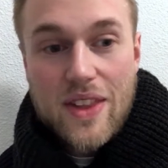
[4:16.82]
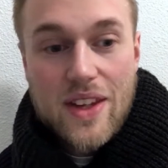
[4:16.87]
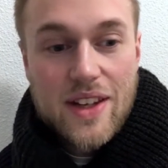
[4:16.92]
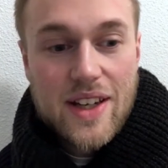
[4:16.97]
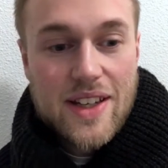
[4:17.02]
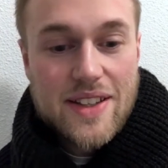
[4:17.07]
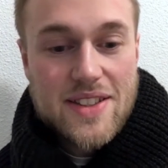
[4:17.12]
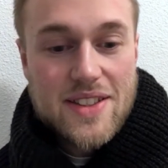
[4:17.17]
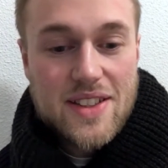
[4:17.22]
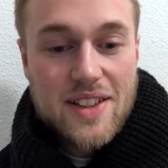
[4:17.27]

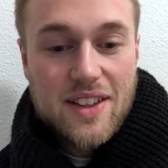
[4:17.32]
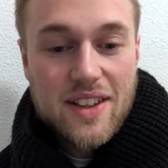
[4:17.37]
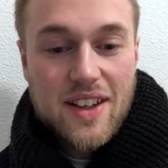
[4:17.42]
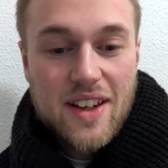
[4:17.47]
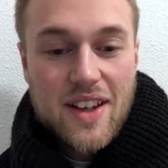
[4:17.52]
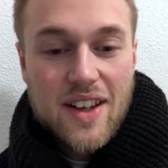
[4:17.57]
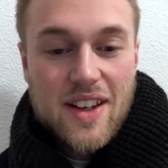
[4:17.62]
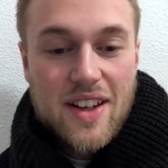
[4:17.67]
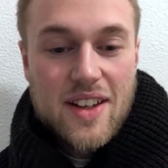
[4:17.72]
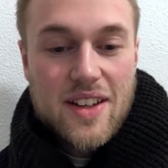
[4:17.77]
It's
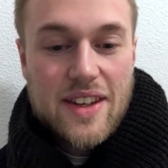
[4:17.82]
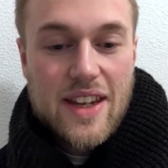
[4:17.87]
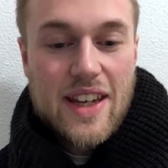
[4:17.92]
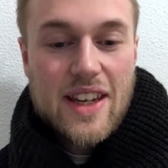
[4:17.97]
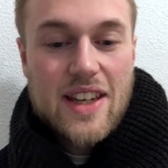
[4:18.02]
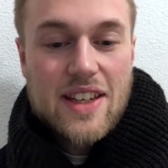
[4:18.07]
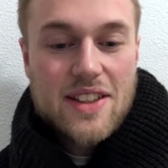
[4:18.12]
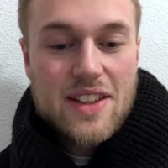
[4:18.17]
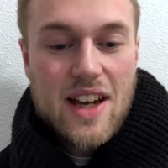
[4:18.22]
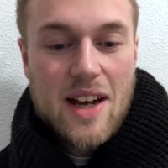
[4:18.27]

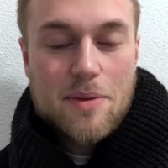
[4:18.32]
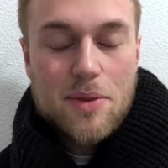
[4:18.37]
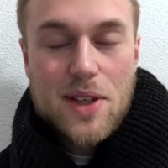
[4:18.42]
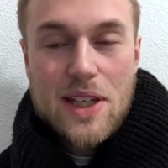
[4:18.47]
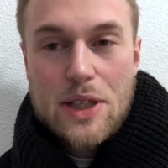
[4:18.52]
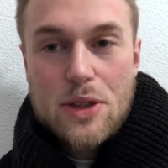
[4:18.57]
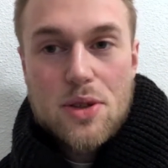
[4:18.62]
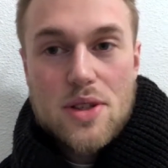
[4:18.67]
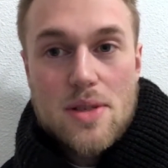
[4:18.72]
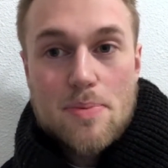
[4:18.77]
taking time to
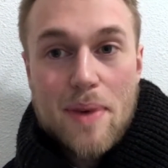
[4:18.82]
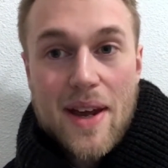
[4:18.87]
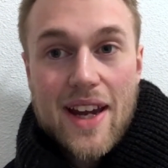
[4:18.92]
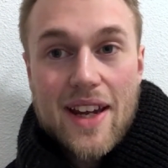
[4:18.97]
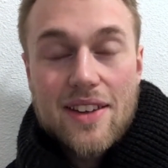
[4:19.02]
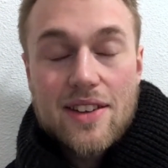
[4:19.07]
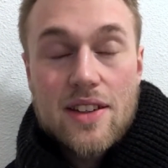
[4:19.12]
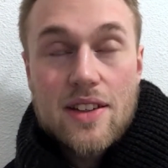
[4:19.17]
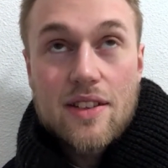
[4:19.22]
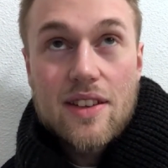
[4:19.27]

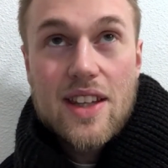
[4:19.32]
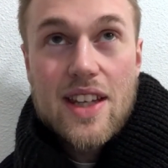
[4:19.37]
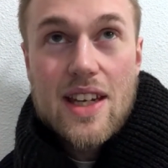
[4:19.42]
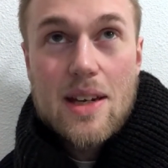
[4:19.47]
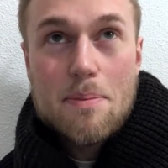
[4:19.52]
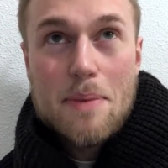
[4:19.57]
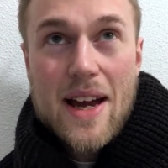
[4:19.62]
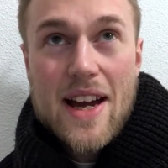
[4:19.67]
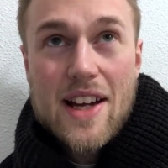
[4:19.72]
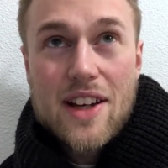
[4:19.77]
introspect and think
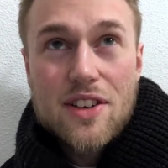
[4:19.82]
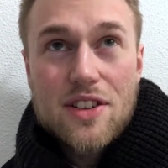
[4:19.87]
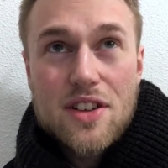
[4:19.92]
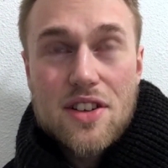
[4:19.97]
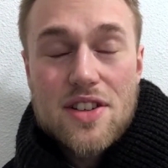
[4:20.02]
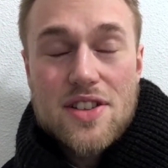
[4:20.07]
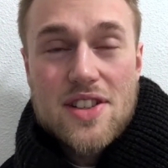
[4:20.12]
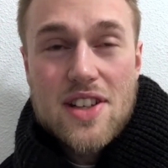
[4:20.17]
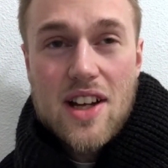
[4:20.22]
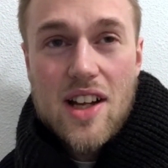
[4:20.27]
back on
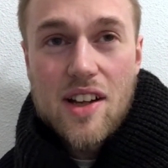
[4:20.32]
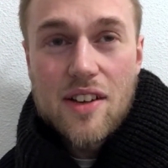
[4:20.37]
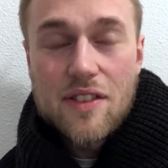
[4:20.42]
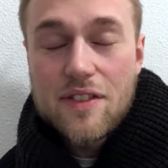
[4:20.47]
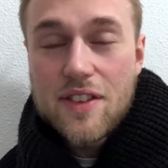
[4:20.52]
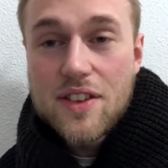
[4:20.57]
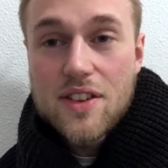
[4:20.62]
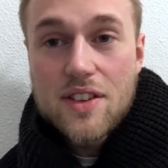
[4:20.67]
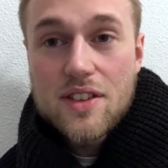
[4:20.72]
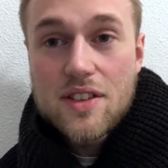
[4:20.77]
yourself
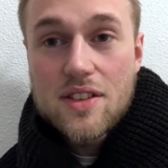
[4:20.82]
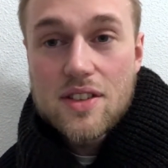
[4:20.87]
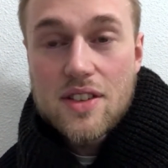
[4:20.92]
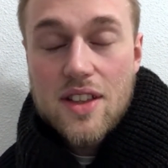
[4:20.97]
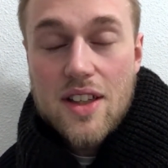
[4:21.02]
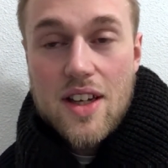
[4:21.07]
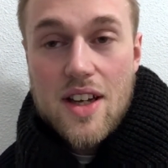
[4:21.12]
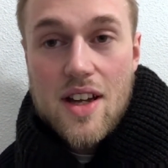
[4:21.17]
and to